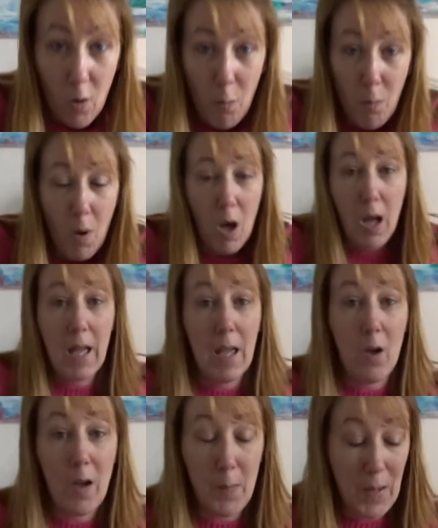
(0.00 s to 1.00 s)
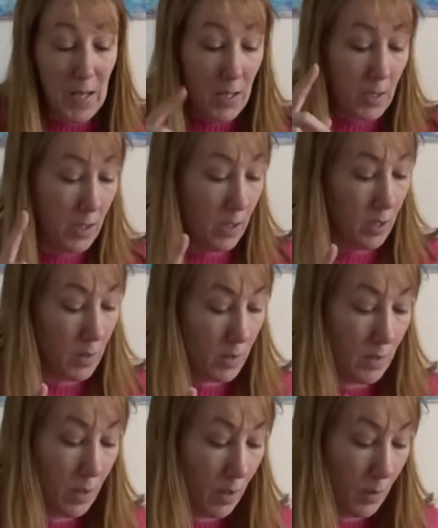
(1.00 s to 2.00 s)
on my iPad.
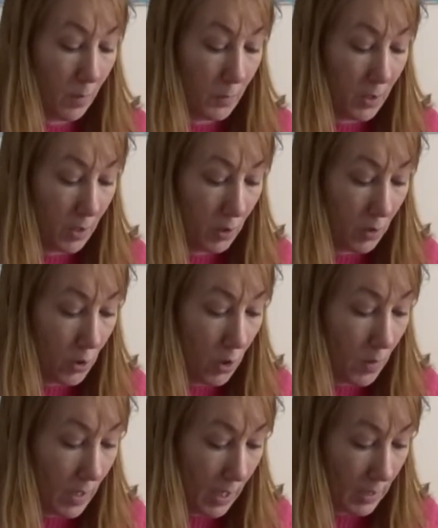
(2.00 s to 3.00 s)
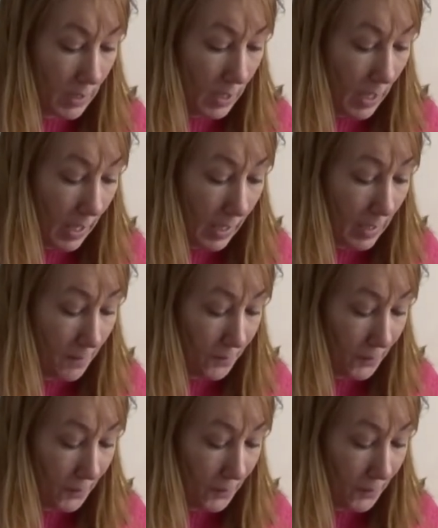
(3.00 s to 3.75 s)
So I'm going to do that today.